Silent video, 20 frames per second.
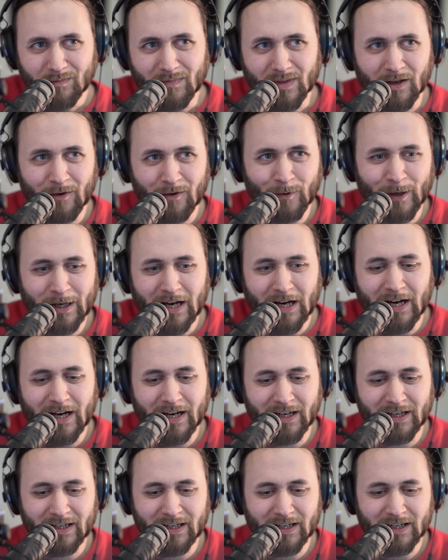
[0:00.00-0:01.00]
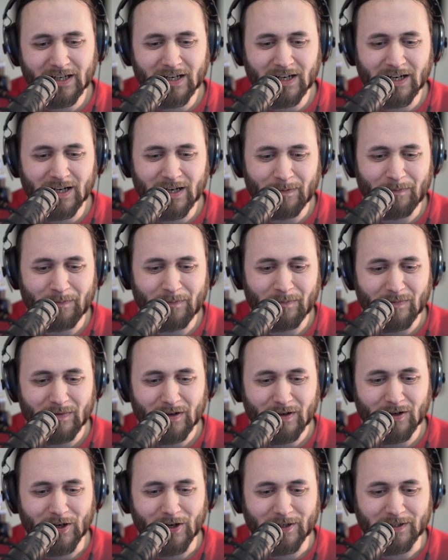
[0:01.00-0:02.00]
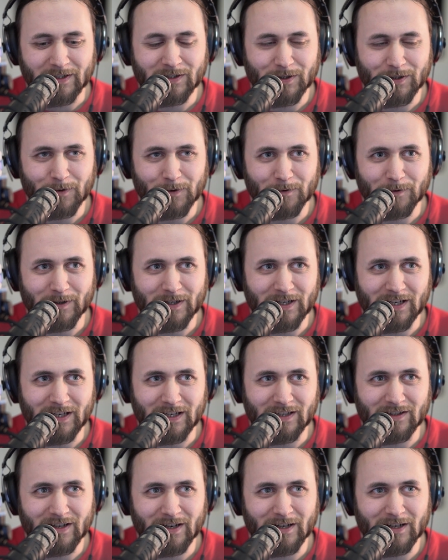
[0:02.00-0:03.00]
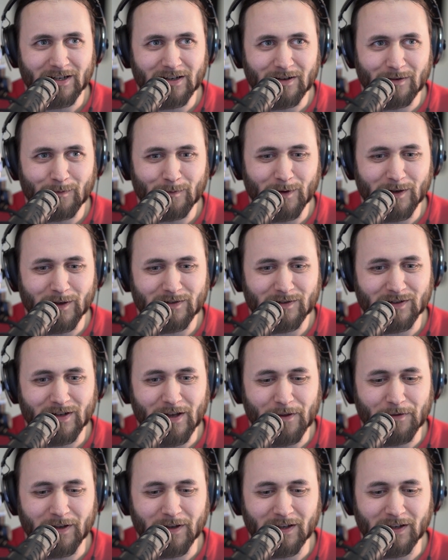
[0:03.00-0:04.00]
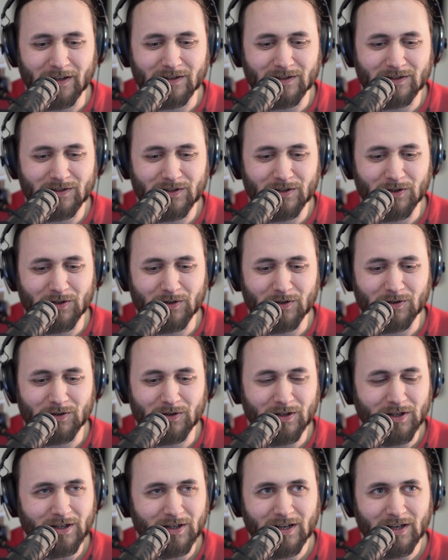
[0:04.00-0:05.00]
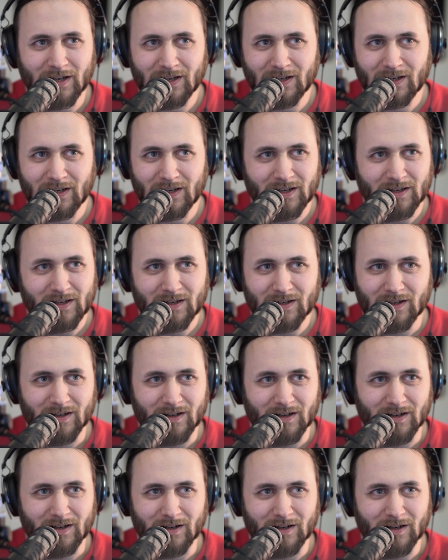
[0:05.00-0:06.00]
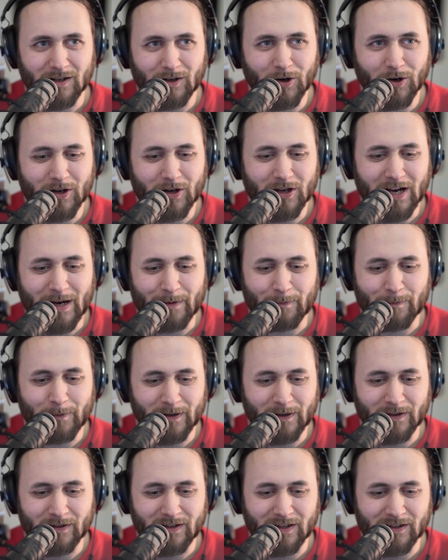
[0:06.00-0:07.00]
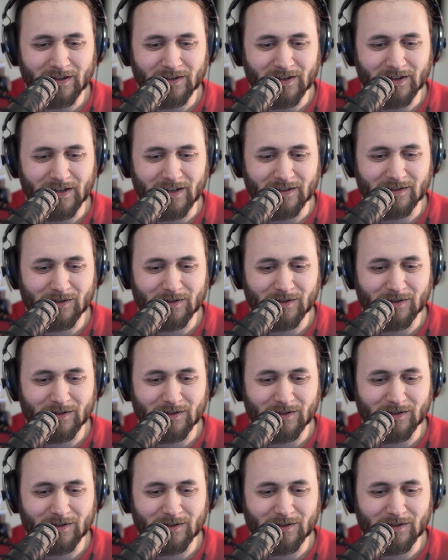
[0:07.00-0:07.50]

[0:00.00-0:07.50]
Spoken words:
when I got into 3D, there was nothing to look up in the internet.